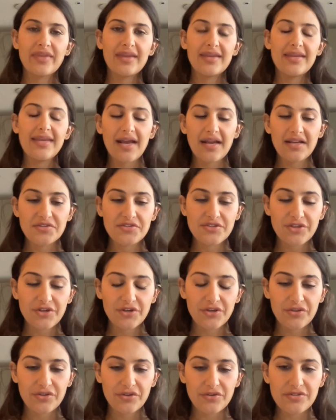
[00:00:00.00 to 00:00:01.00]
Yeah,
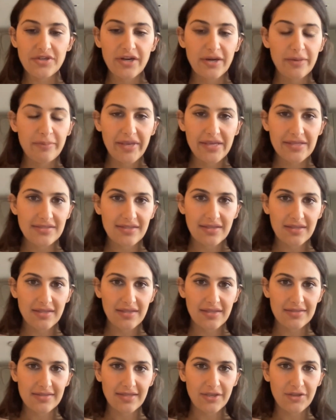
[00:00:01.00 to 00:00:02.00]
so those are amazing
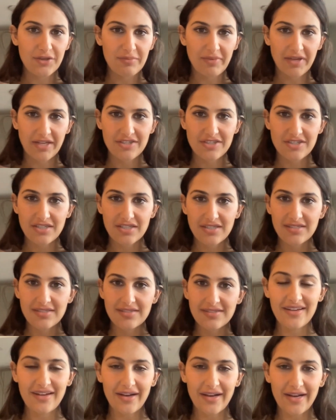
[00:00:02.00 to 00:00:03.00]
things that you
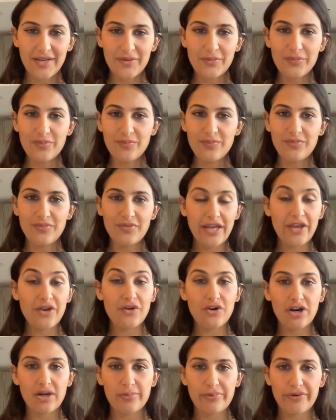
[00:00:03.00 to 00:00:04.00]
mentioned. I
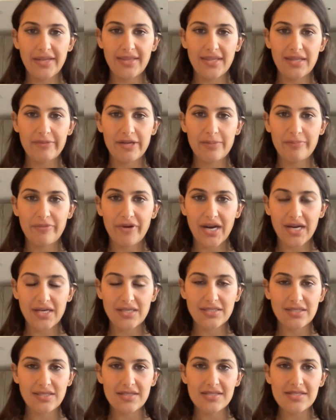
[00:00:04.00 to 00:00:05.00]
incorporate them in
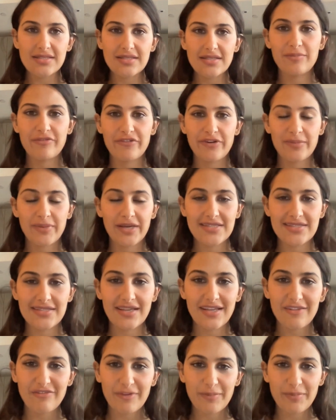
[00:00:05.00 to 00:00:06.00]
practice for
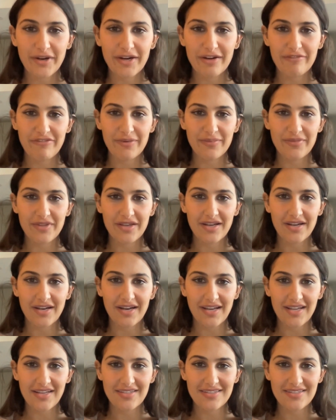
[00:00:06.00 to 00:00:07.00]
myself, apart from the
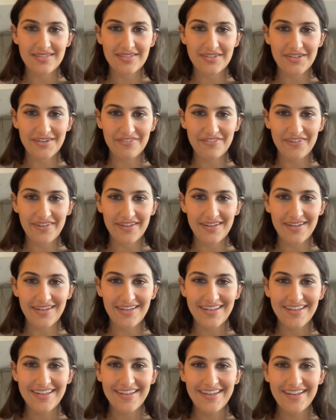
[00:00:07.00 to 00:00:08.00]
kite surfing.
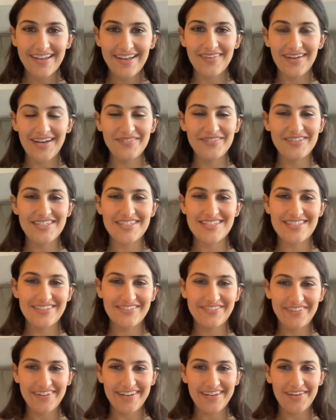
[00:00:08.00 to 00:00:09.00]
I'm just
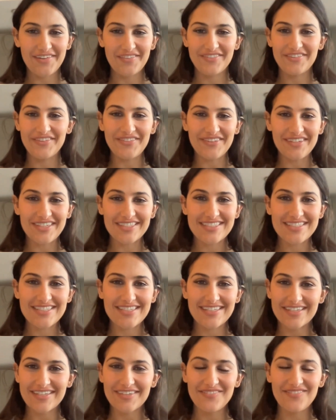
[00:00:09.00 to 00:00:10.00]
afraid of the
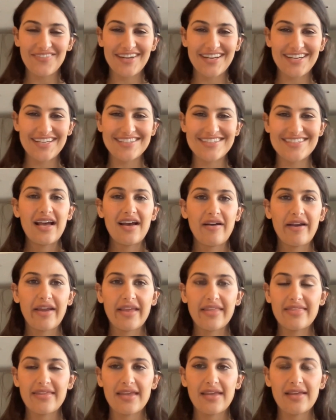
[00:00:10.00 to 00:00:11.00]
water. But I
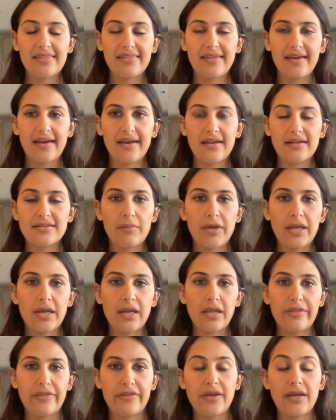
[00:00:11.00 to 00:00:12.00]
think that
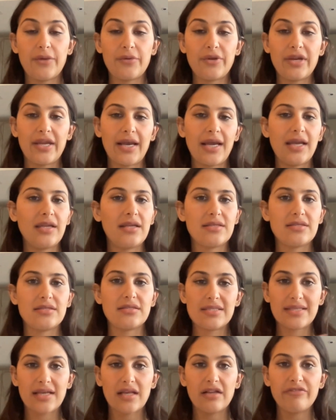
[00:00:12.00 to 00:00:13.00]
another thing I would add is
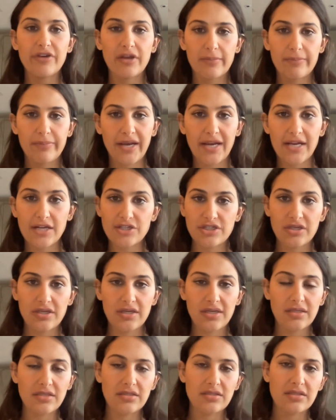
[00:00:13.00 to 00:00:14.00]
self
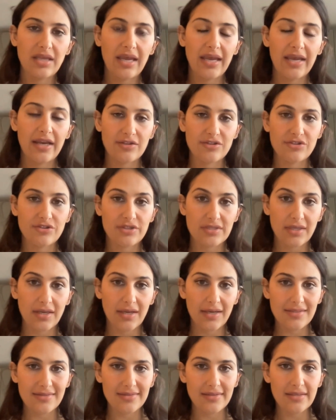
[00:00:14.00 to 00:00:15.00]
compassionate
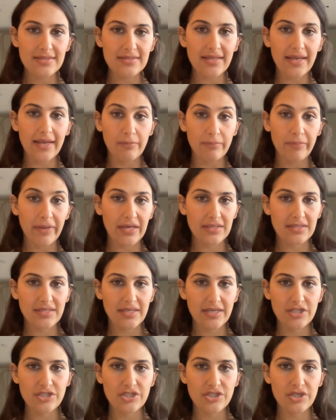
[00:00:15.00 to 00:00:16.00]
exercises and
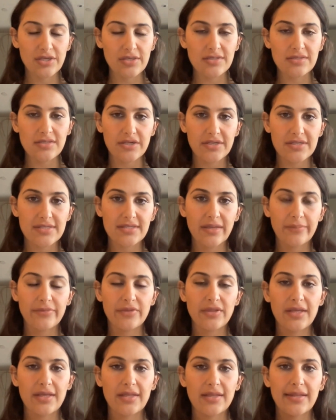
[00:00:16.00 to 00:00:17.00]
meditations are
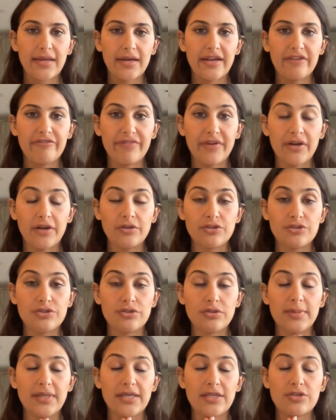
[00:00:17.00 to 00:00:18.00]
something that I found
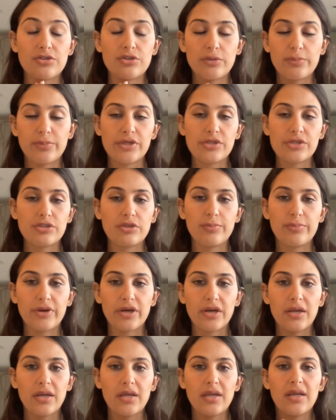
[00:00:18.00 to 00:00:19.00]
to be super,
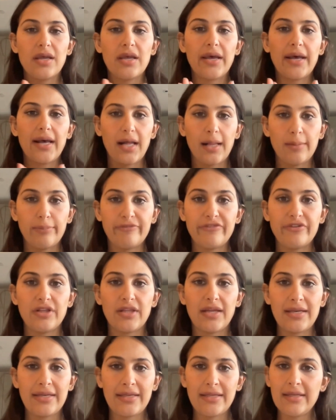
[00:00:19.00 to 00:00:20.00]
super helpful
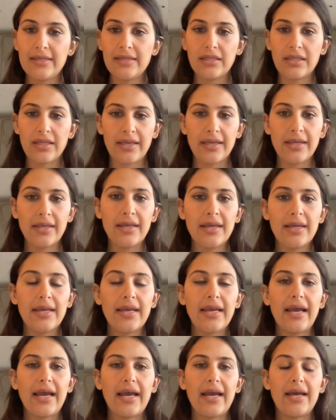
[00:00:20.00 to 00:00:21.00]
and healing.
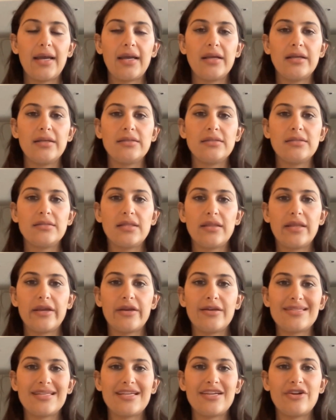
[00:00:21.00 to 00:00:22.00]
And
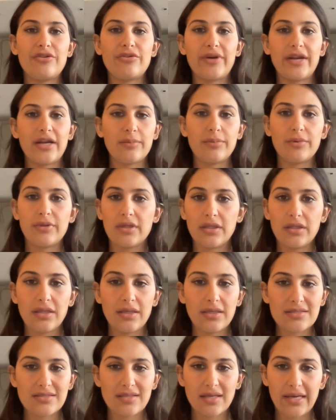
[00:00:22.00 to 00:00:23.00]
there's an incredible
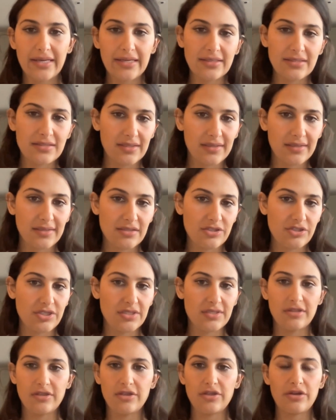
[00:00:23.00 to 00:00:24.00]
scientist,
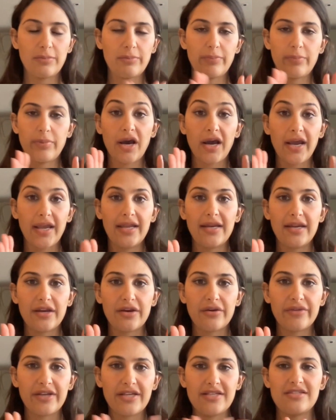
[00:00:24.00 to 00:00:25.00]
she's the
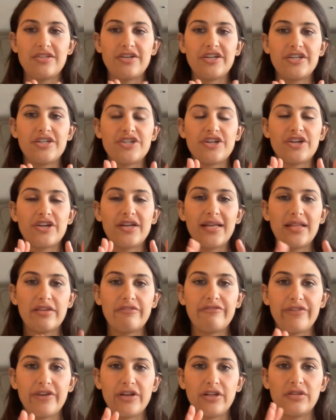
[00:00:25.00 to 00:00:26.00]
pioneer researcher in the
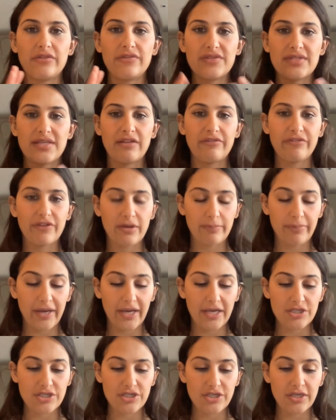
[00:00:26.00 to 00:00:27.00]
field of self
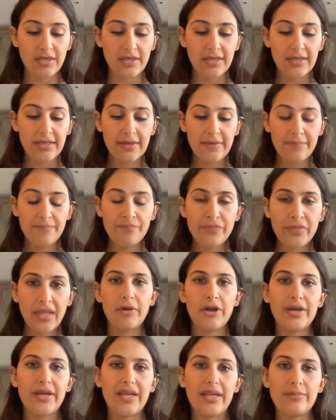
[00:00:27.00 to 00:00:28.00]
compassion.
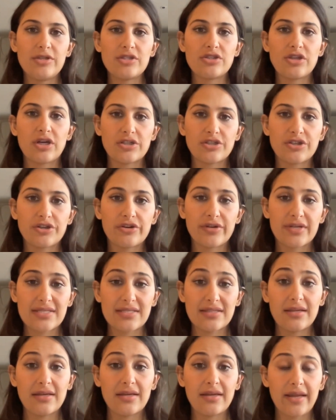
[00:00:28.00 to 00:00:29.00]
Her name is Dr.
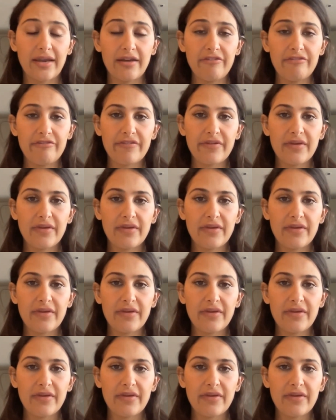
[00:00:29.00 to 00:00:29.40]
Kristen Neff,